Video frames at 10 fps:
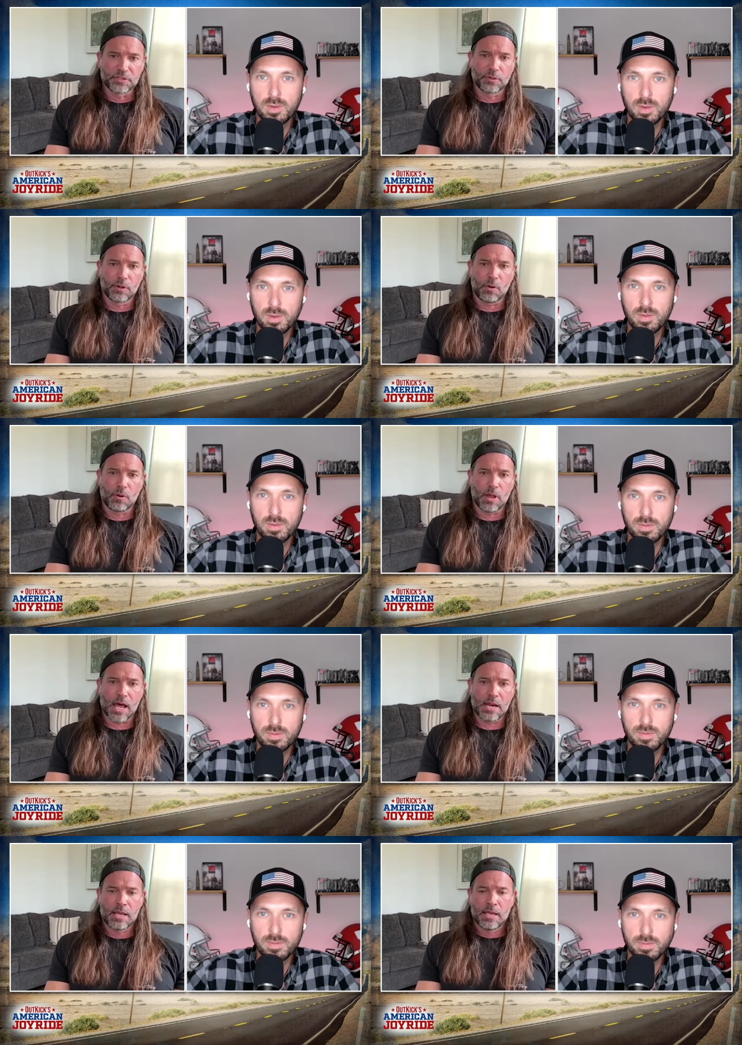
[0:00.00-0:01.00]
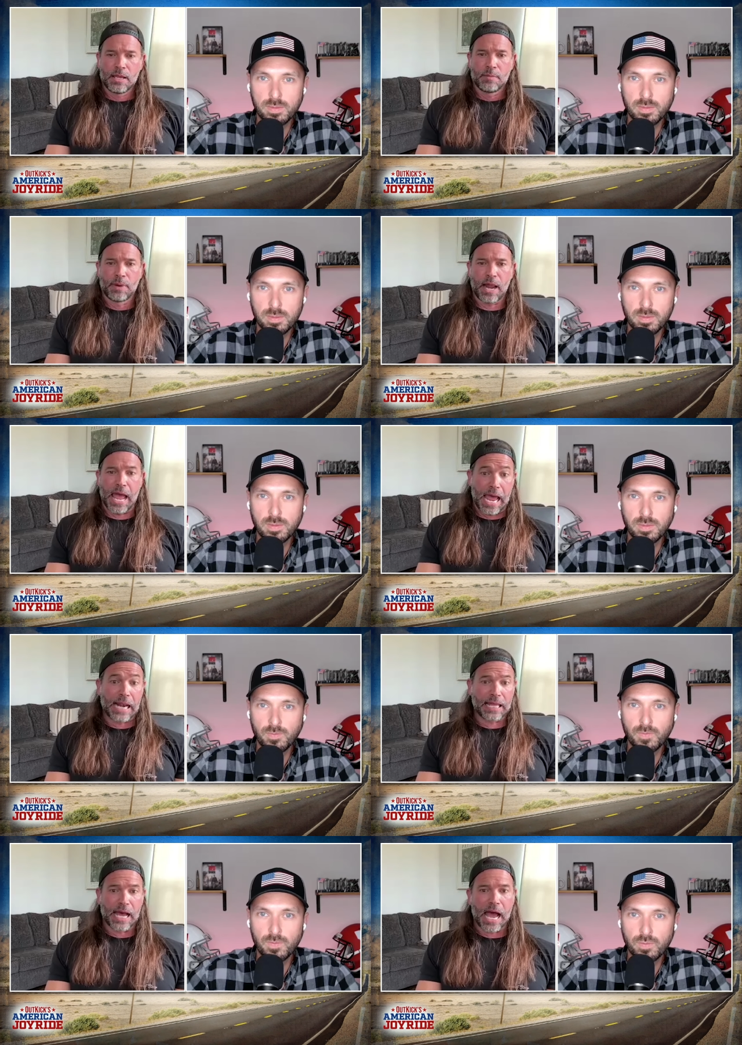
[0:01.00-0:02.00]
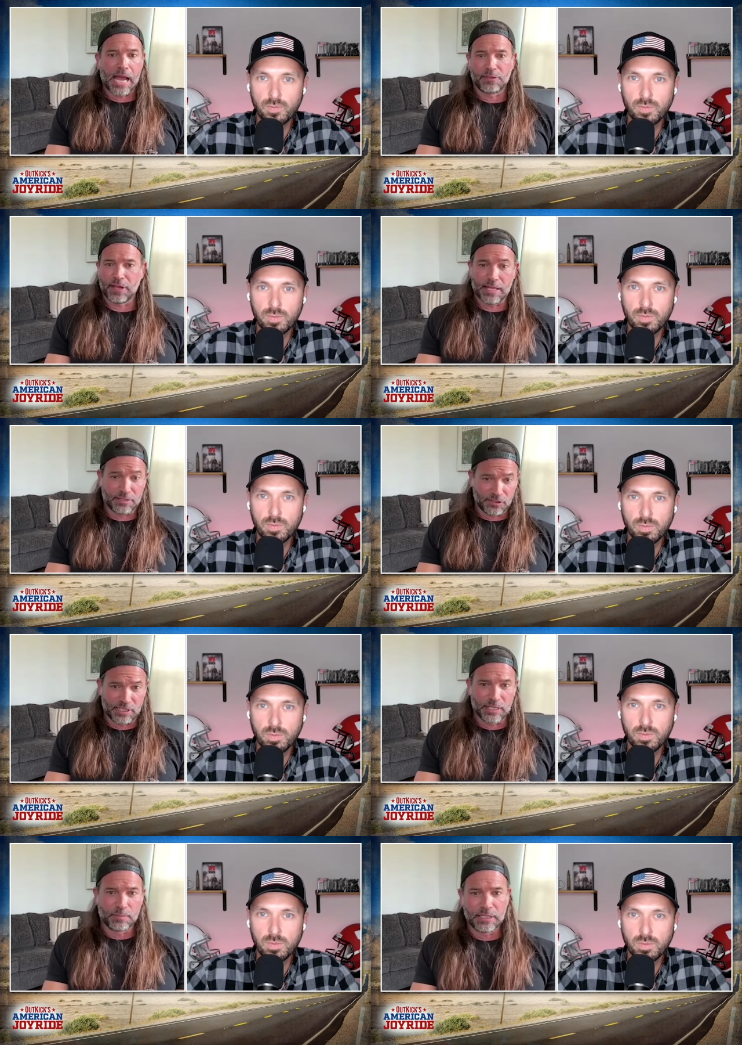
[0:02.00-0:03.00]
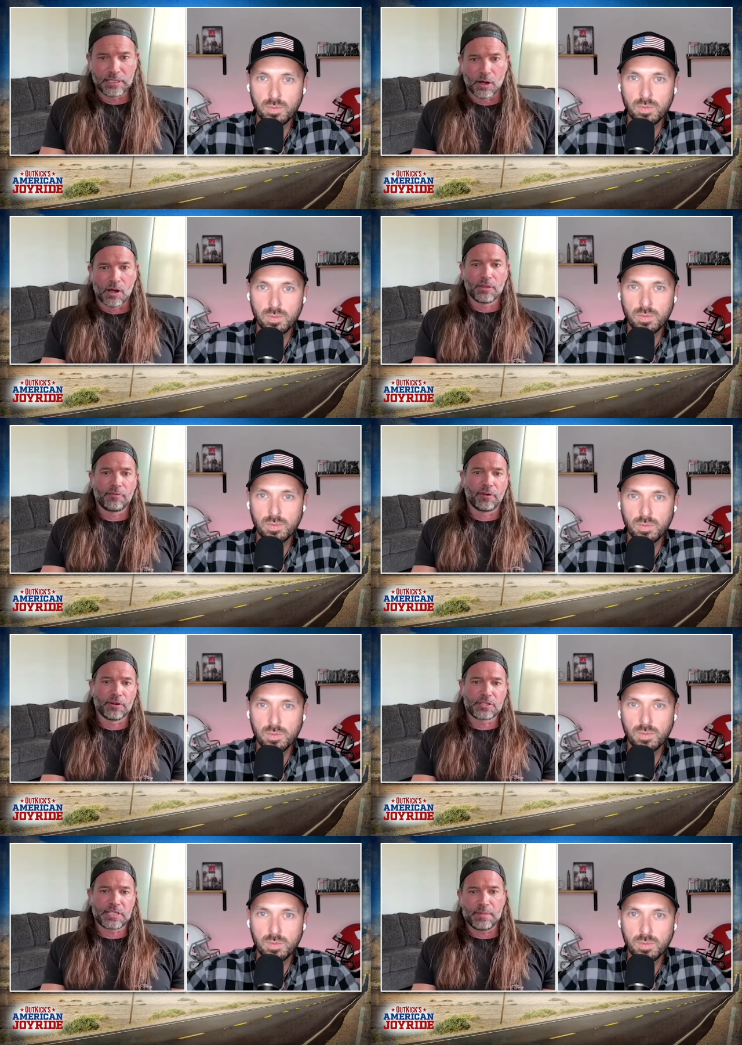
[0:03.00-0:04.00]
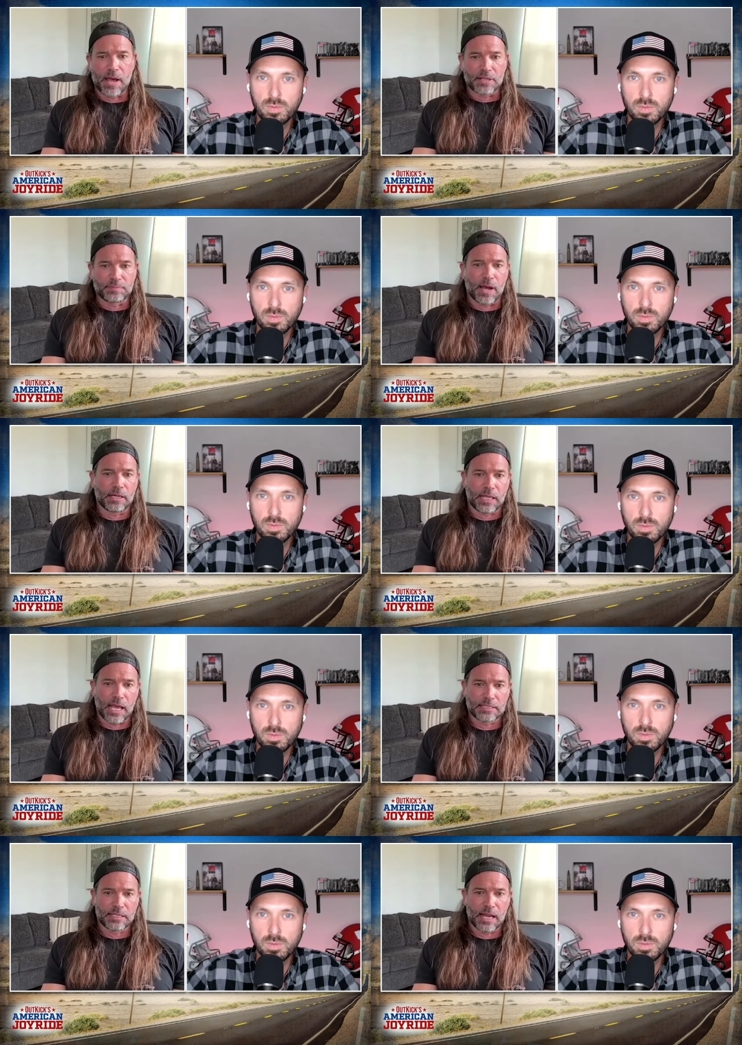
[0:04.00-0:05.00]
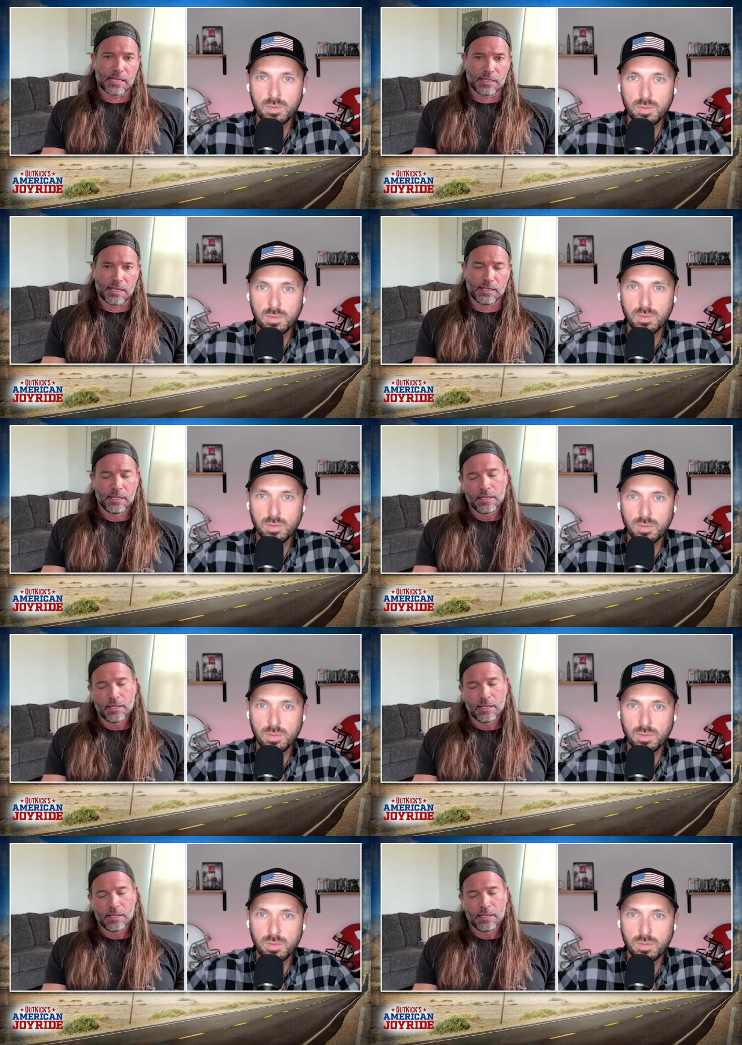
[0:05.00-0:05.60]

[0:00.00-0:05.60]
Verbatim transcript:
Speaker 1: to it a whole lot. But I had a guy that had seen me on the first Team House podcast that I did.